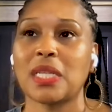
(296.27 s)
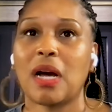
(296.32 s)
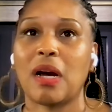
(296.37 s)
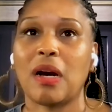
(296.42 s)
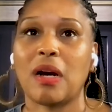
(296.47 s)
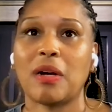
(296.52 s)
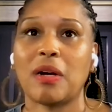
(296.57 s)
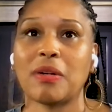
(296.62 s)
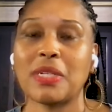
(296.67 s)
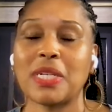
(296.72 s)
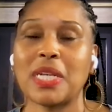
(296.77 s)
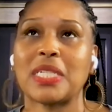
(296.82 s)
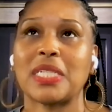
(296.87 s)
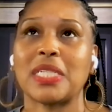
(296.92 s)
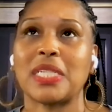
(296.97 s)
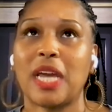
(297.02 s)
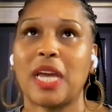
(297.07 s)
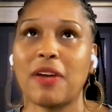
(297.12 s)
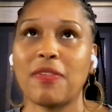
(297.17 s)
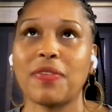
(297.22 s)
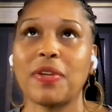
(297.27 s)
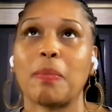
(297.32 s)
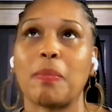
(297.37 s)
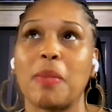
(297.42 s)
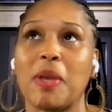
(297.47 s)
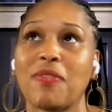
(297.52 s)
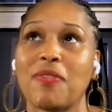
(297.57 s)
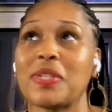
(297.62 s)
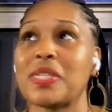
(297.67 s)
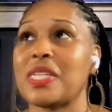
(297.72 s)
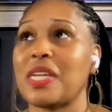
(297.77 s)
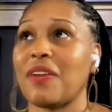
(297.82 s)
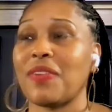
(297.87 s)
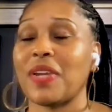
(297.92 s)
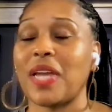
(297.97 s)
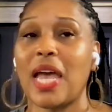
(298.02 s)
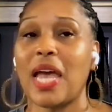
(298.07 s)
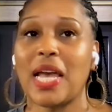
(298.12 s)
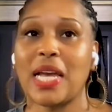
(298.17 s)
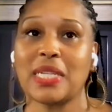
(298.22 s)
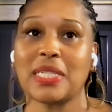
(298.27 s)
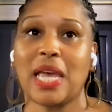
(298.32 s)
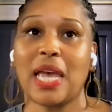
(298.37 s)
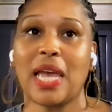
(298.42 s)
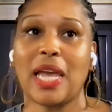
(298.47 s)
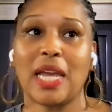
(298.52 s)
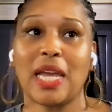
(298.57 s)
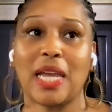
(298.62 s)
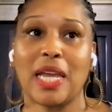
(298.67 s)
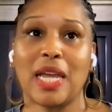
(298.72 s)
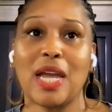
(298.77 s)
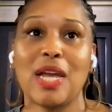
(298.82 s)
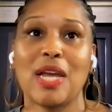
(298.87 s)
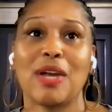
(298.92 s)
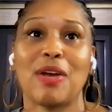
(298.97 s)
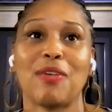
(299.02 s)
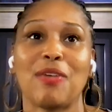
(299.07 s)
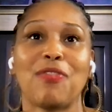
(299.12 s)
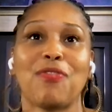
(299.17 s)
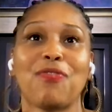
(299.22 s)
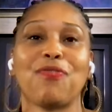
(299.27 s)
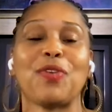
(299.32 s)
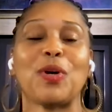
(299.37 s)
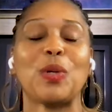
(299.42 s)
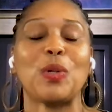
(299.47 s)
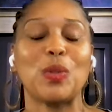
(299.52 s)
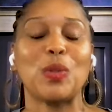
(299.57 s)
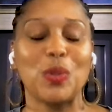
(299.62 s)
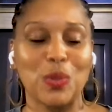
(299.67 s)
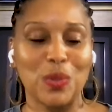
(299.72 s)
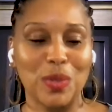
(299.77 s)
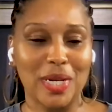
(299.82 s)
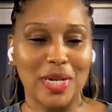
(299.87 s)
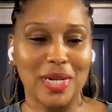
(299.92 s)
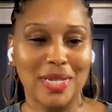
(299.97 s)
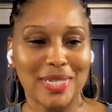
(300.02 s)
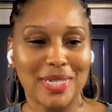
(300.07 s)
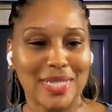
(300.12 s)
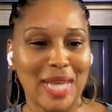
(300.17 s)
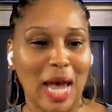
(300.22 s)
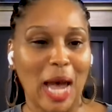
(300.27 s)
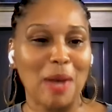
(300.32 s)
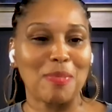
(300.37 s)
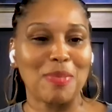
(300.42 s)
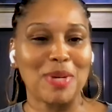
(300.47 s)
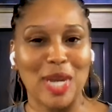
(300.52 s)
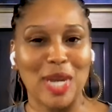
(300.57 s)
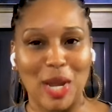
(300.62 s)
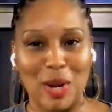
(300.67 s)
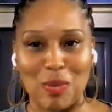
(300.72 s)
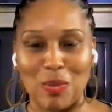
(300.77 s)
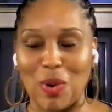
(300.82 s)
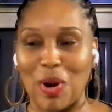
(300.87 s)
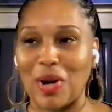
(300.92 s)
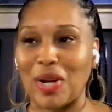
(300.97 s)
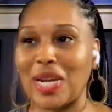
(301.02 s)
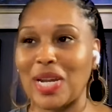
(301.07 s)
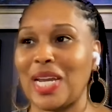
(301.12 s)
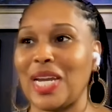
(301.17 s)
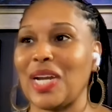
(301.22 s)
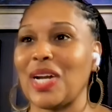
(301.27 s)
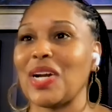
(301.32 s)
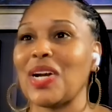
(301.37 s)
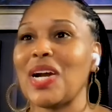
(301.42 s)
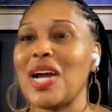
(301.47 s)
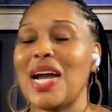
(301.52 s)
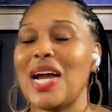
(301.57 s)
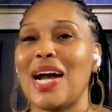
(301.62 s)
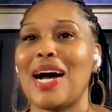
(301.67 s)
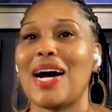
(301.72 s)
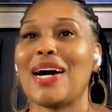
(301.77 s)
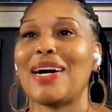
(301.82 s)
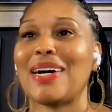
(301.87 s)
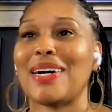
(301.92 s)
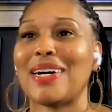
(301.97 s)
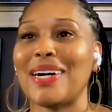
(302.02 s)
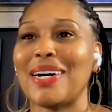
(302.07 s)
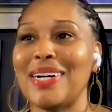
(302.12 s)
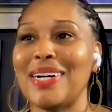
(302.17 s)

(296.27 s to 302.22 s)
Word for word: Uh, it's definitely Memphis definitely has a food type network here. Uh,